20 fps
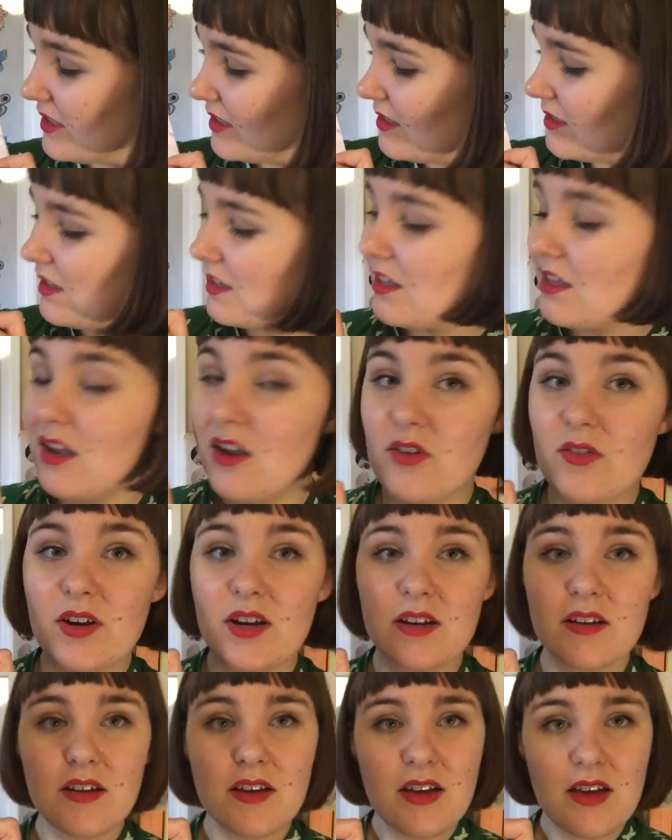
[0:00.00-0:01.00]
This is
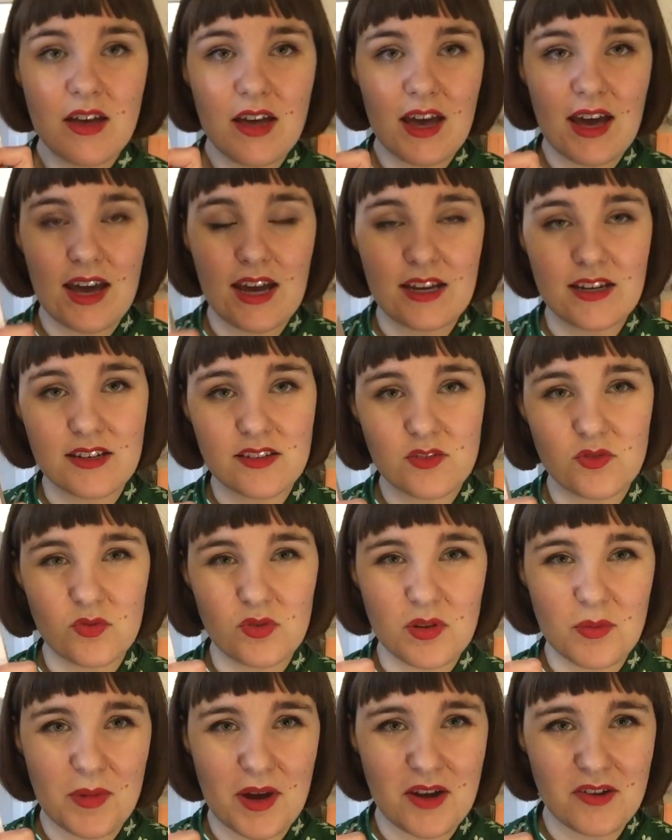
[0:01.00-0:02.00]
Clara, and it's
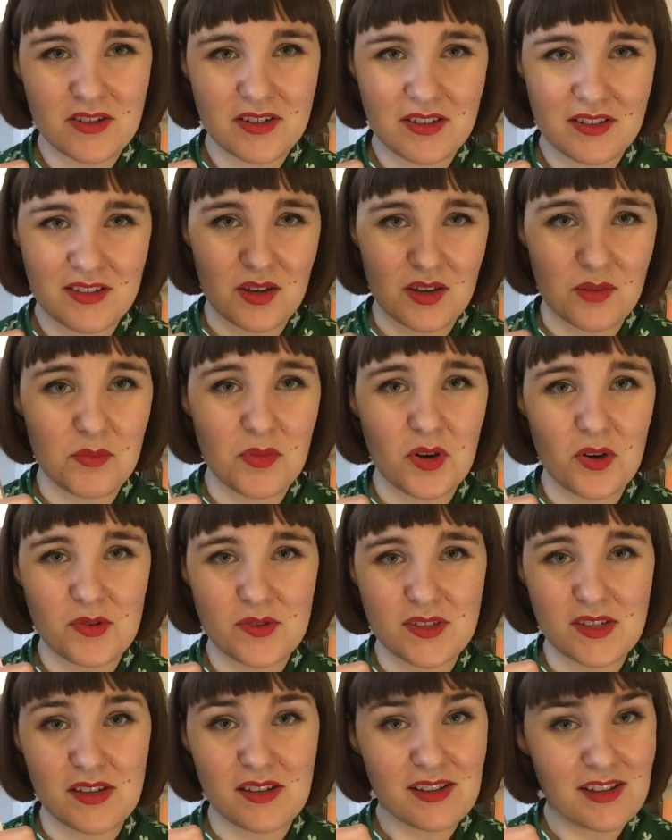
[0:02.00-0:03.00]
all about
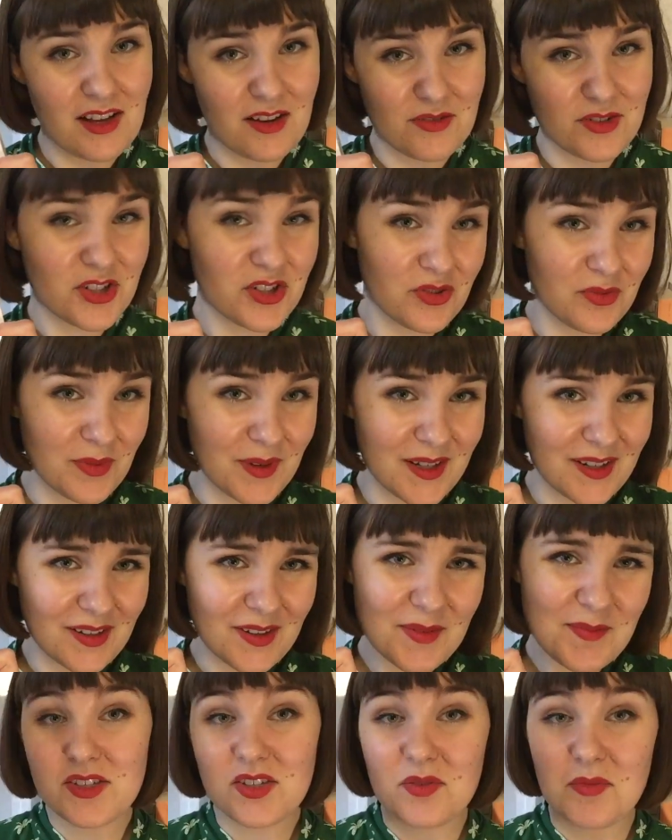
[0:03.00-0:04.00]
composer Clara
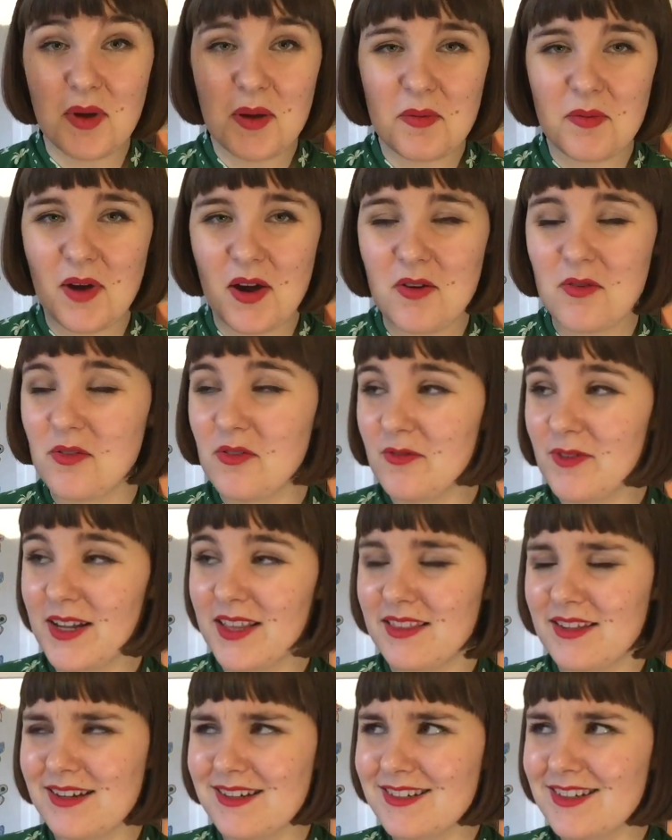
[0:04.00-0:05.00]
Schumann, so maybe I will
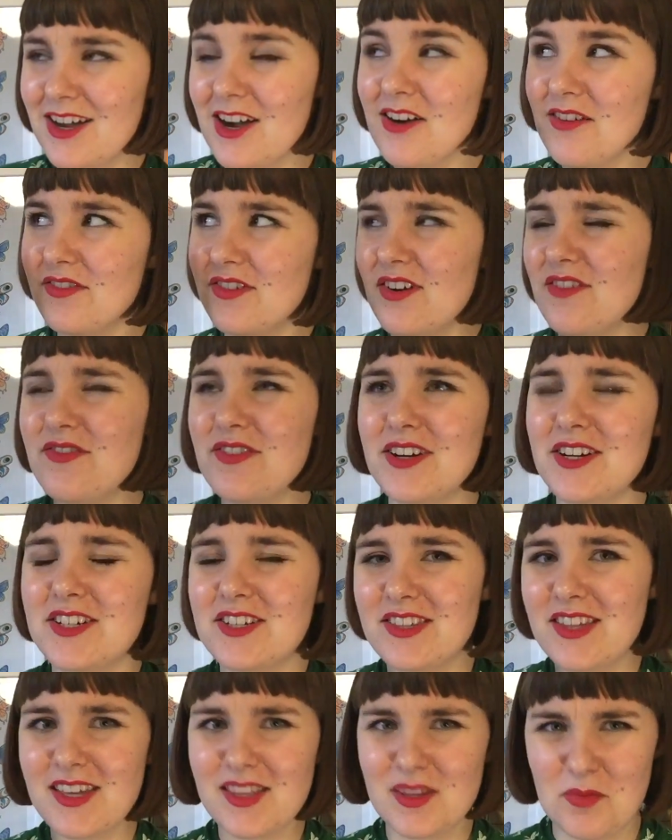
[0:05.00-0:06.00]
read that after I
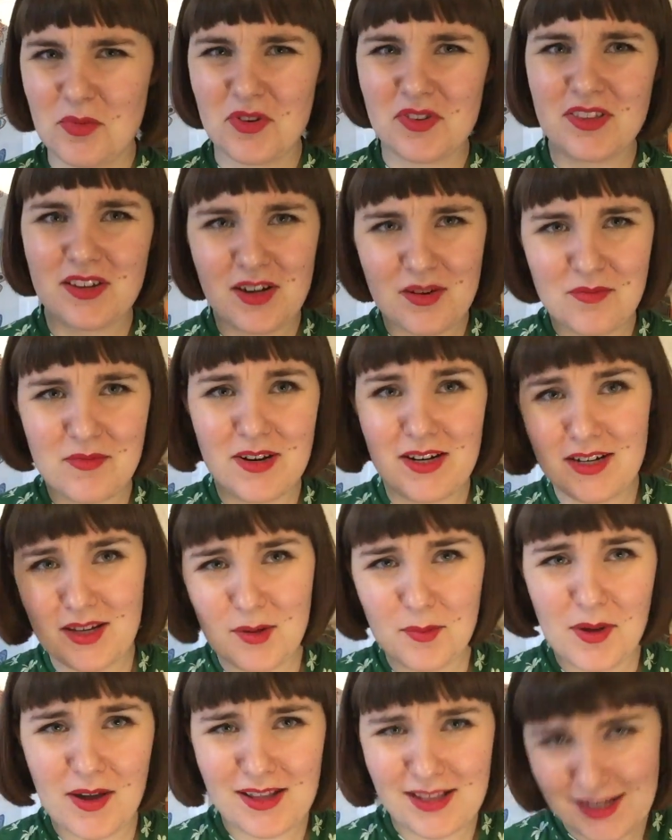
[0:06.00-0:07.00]
finish the other book that I'm reading
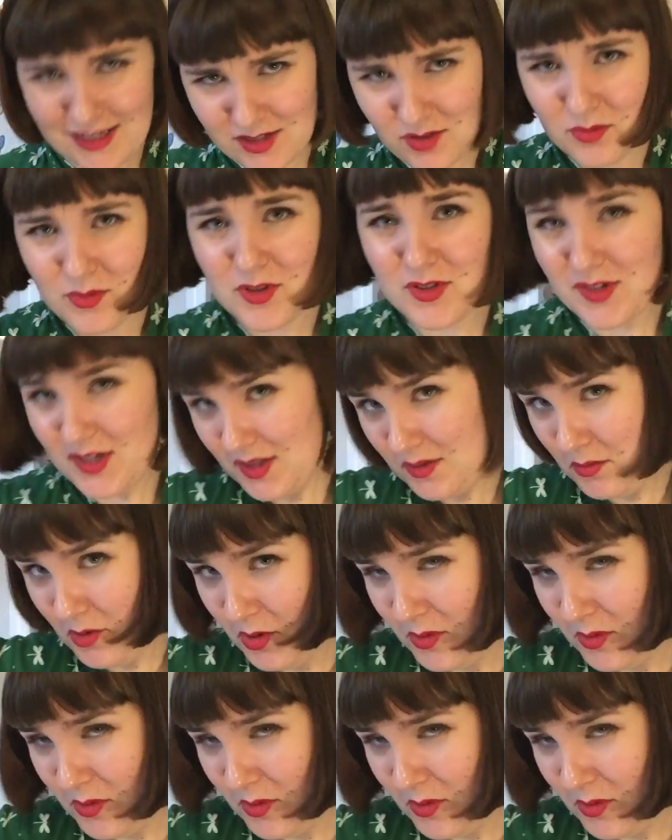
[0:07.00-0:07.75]
about classical music at the